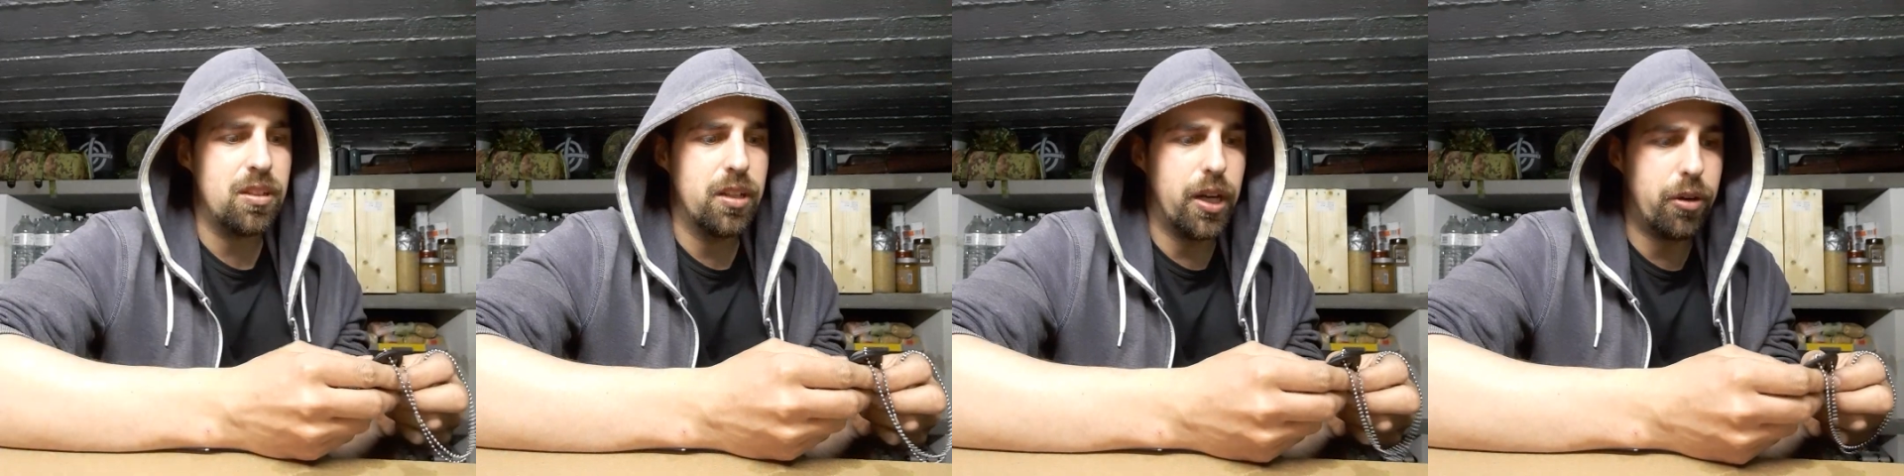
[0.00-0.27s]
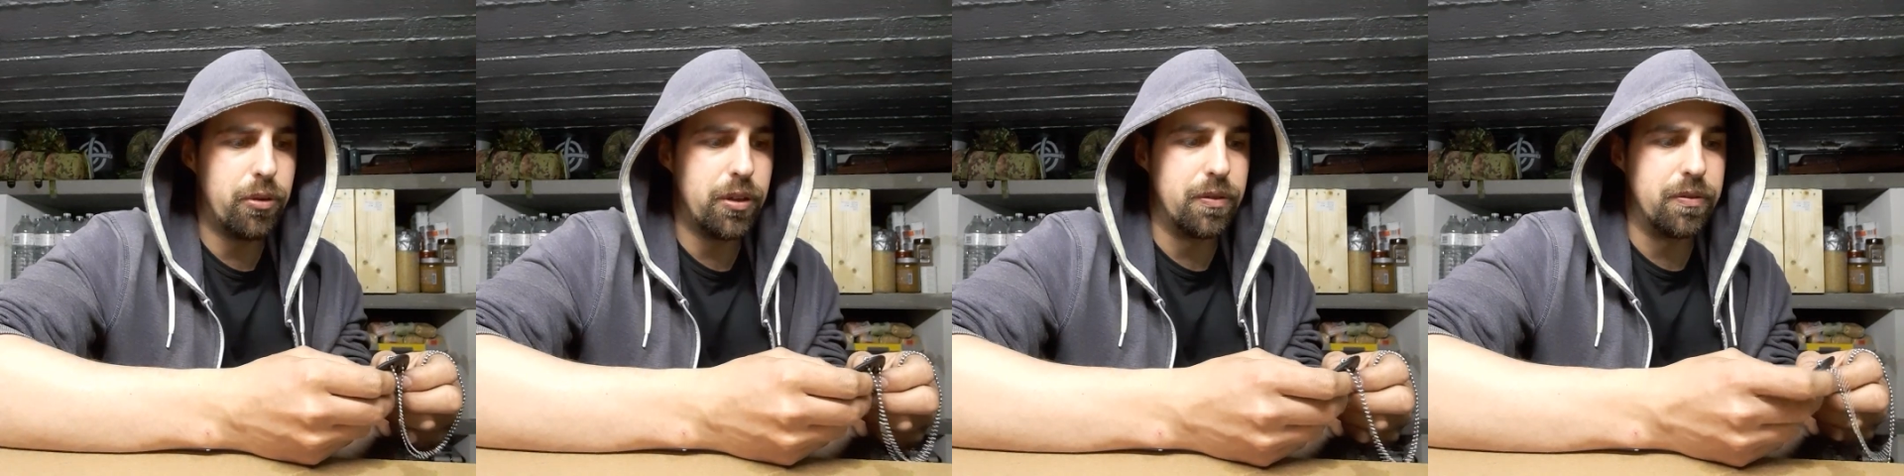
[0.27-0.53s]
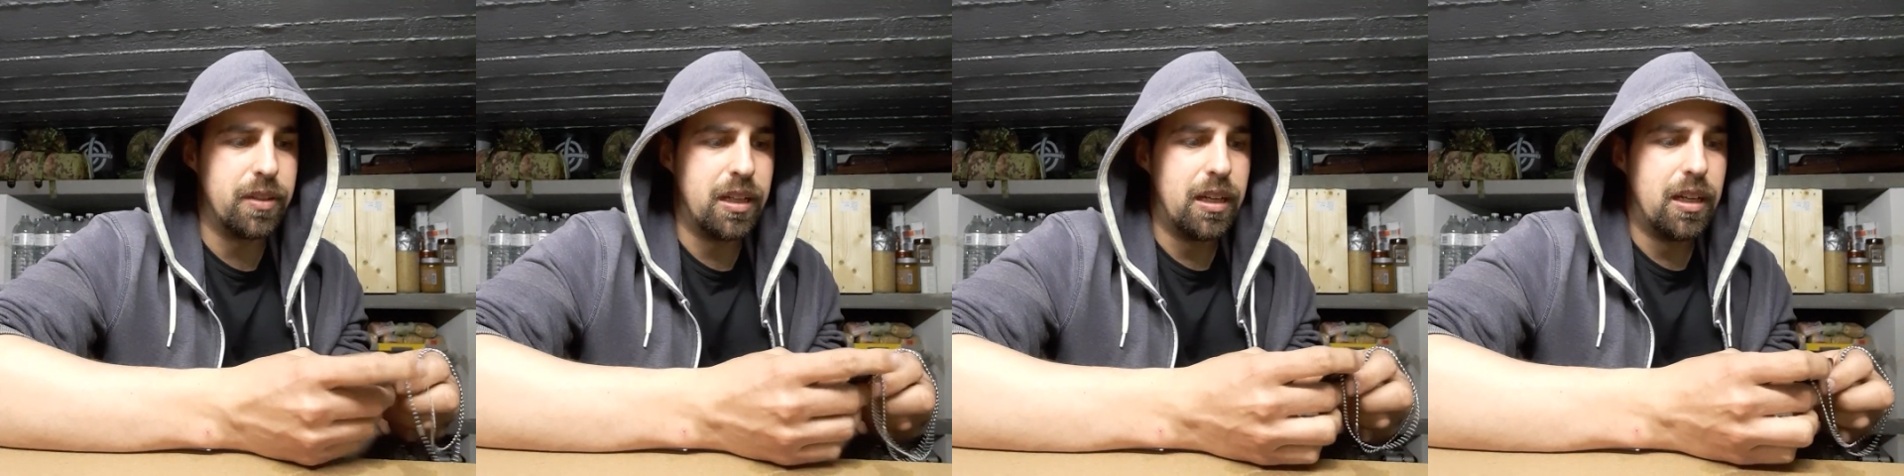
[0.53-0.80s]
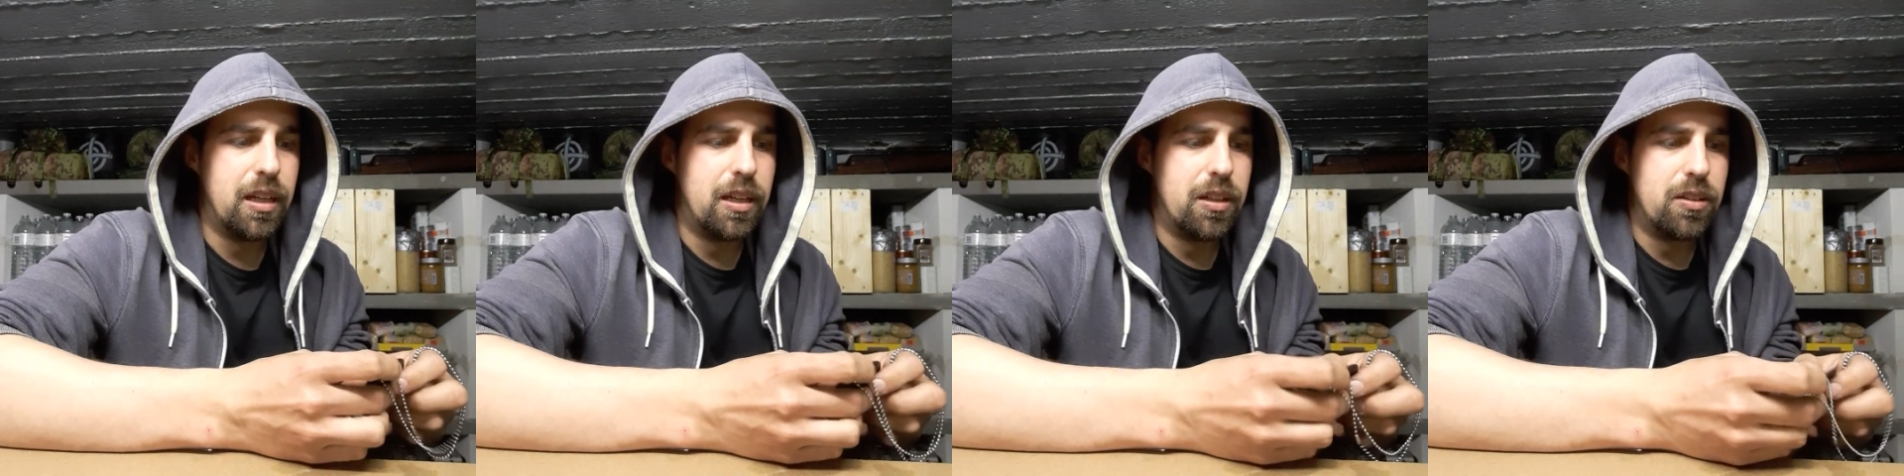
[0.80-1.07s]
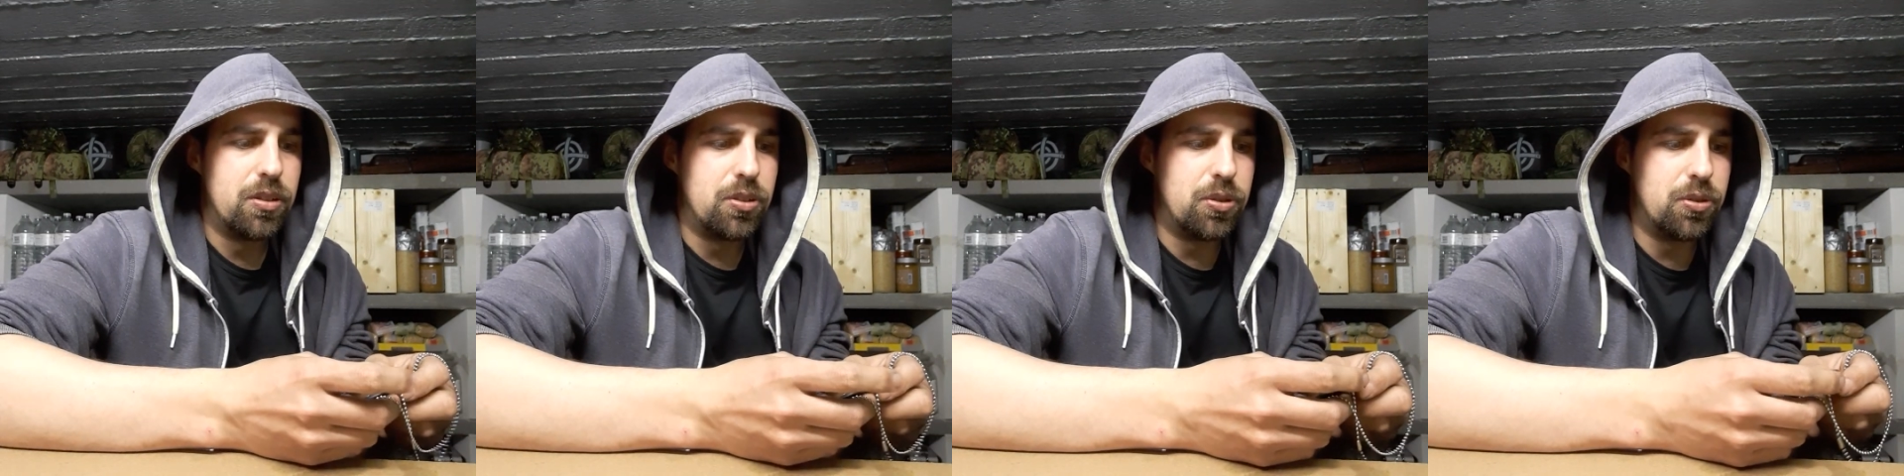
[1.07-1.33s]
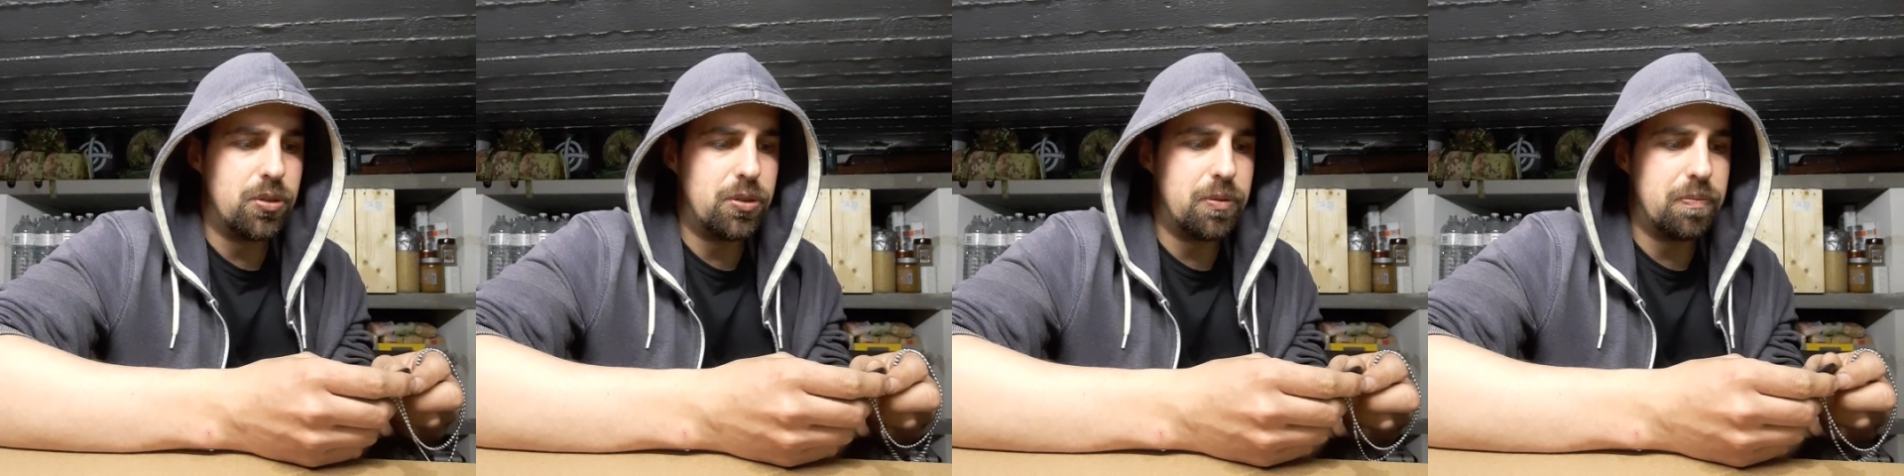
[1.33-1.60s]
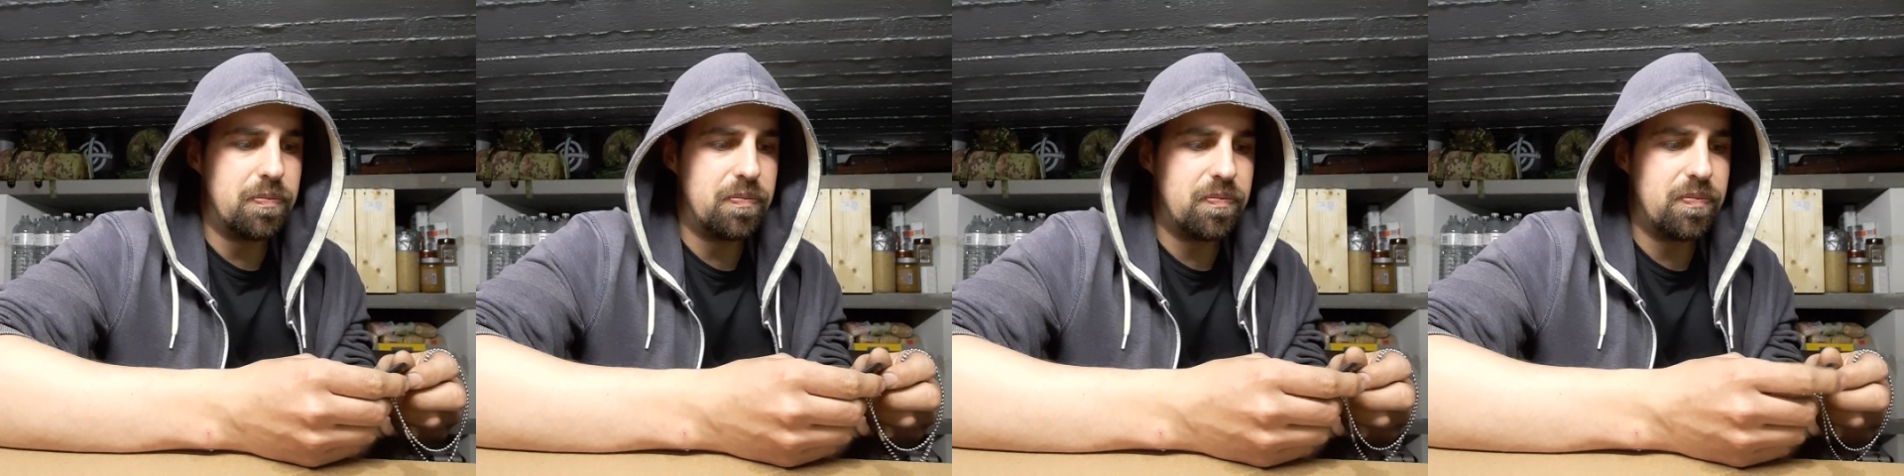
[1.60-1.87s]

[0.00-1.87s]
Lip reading: are on. So,